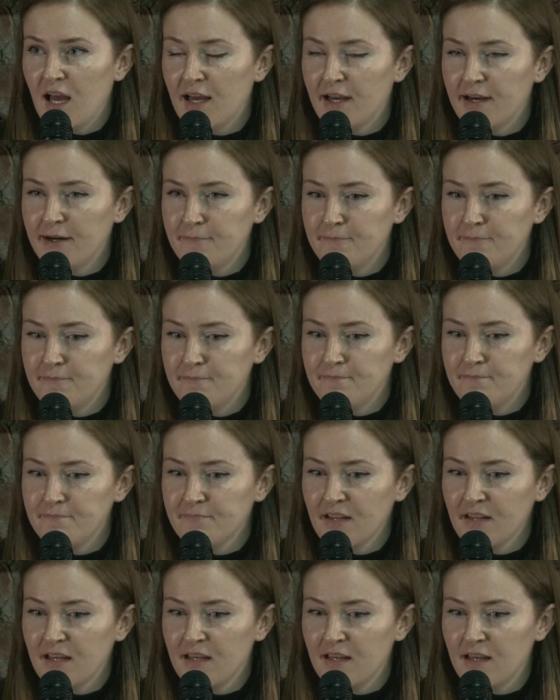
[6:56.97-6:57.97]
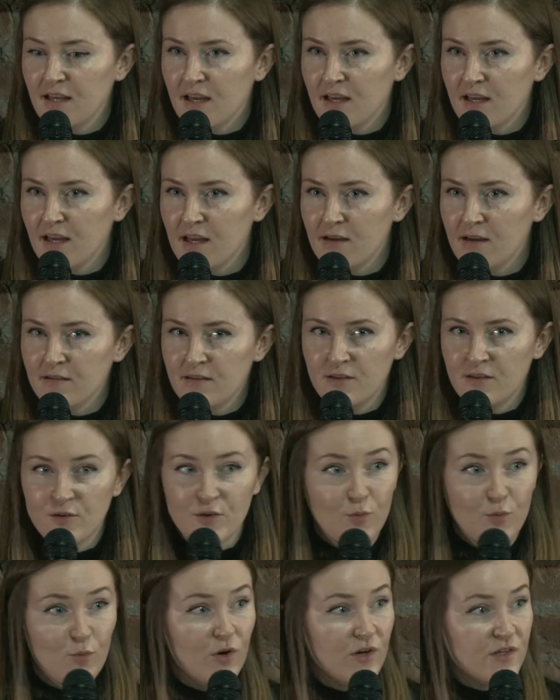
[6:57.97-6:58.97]

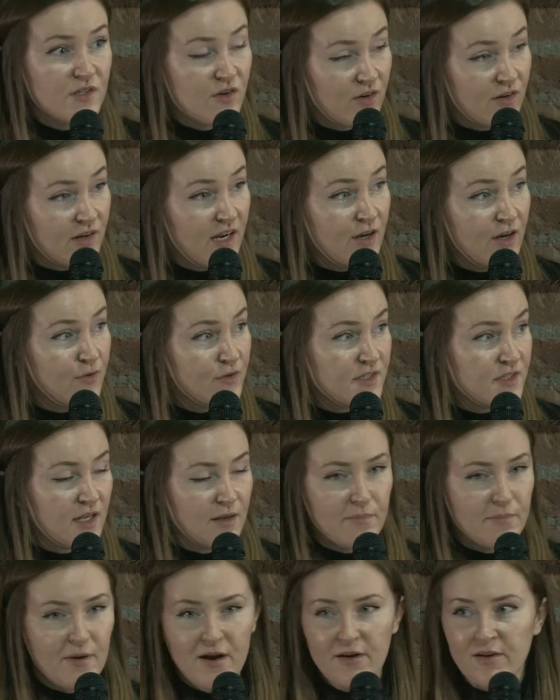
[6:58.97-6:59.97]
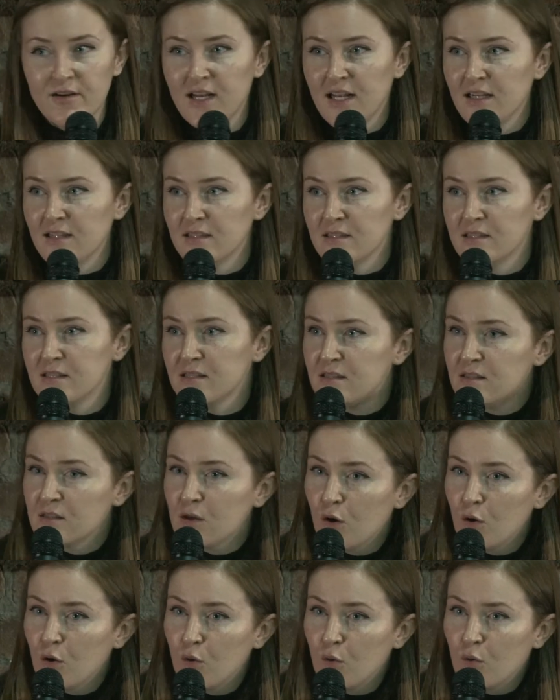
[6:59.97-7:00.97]
there were certain interesting parallels.
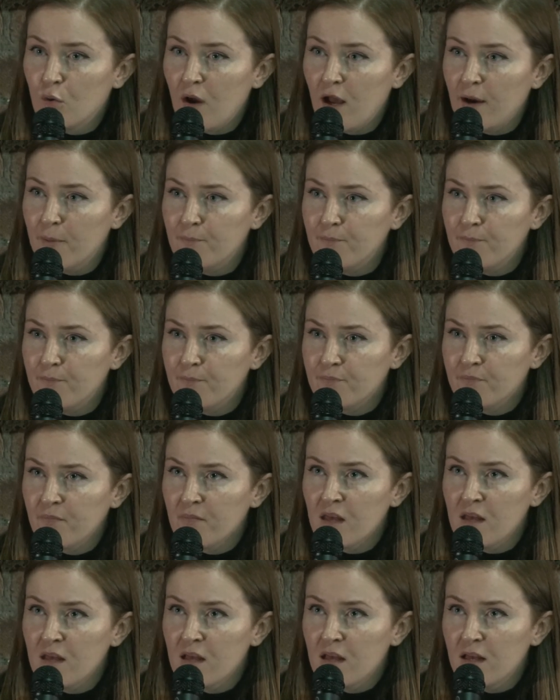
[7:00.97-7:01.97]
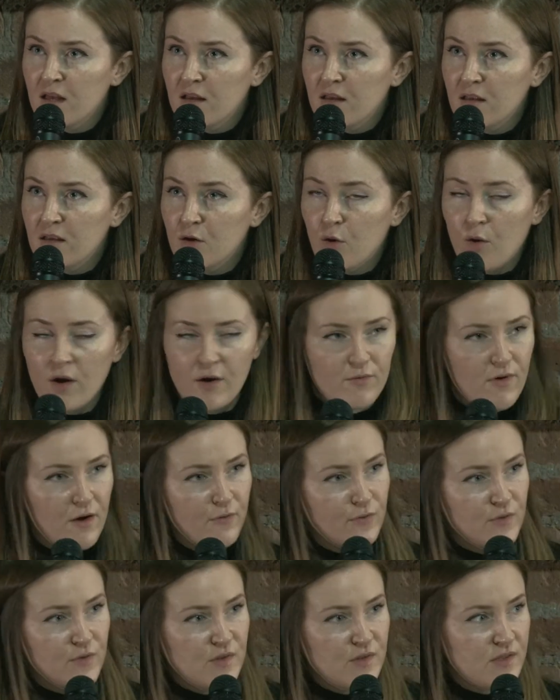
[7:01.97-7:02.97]
So, I
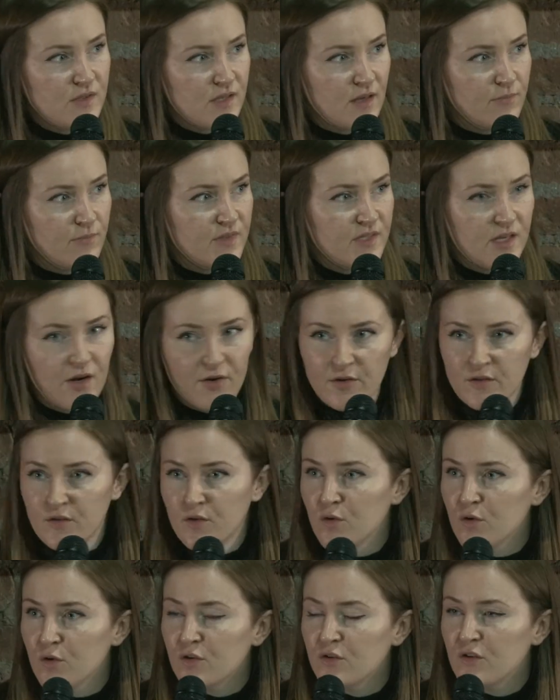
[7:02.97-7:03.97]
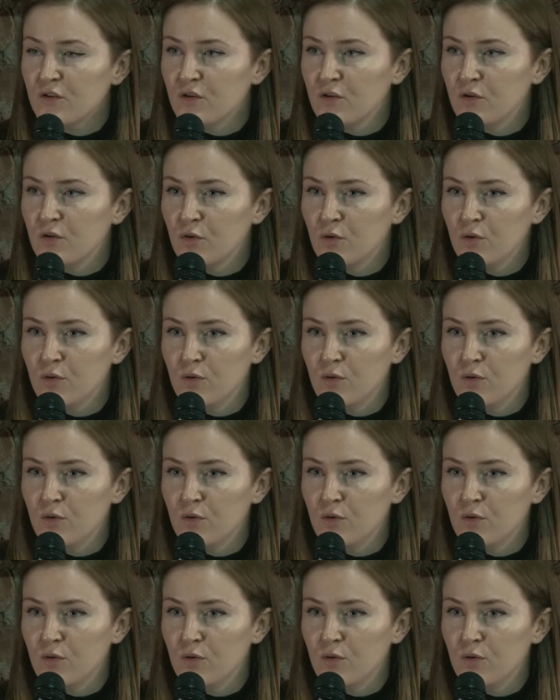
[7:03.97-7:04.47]
referenced Sarah Thornton,